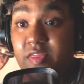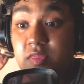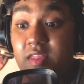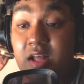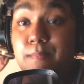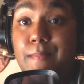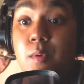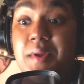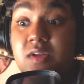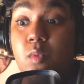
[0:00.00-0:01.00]
the
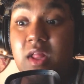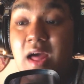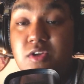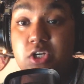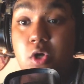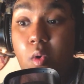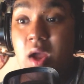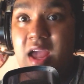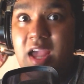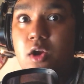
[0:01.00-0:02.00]
momentum will allow it to
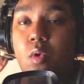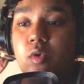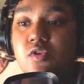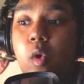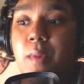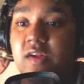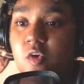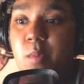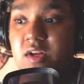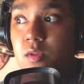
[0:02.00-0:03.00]
grow so big
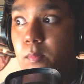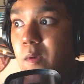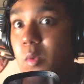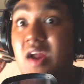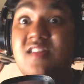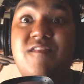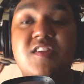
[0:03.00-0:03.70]
to the point where it's